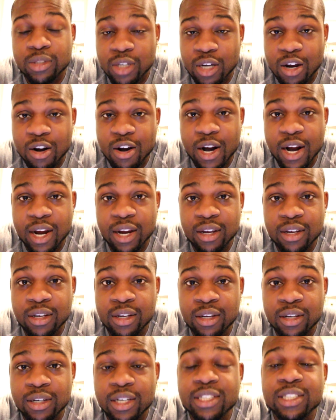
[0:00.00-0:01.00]
All right,
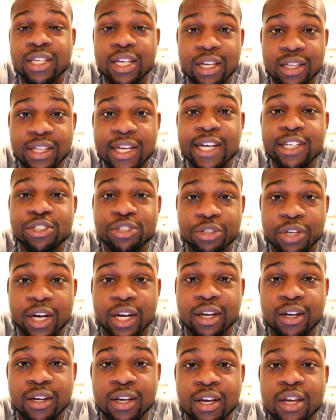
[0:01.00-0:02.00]
let's get that
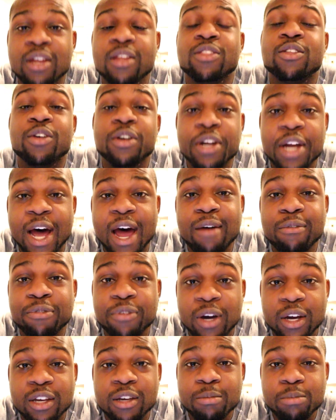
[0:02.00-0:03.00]
straight. They're not
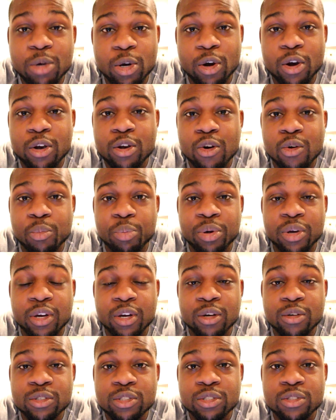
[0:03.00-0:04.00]
fucking miracle
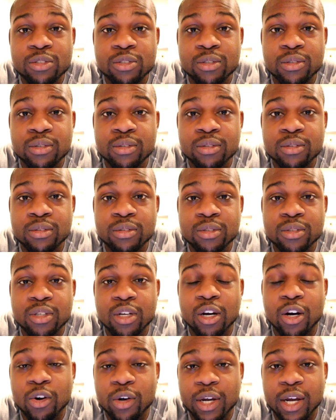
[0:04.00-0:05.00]
pills,
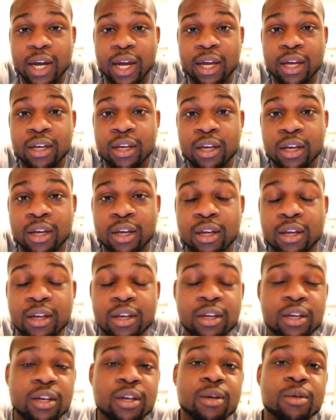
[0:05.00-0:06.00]
okay?
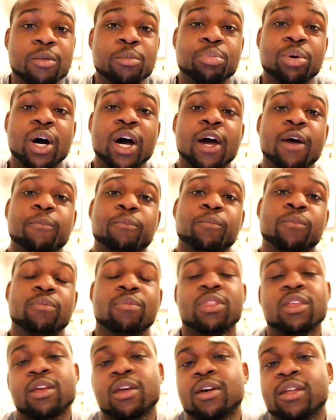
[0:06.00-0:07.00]
But
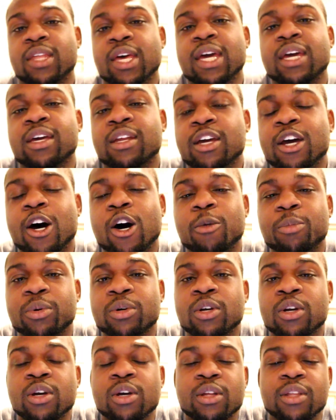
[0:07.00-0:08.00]
they can help.
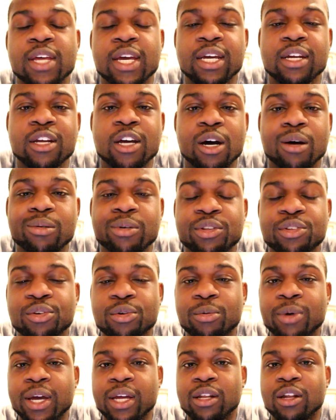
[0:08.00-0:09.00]
They can help with
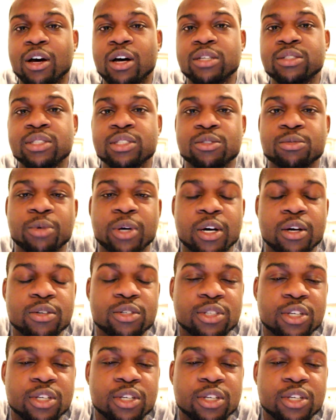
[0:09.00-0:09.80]
your weight loss as well.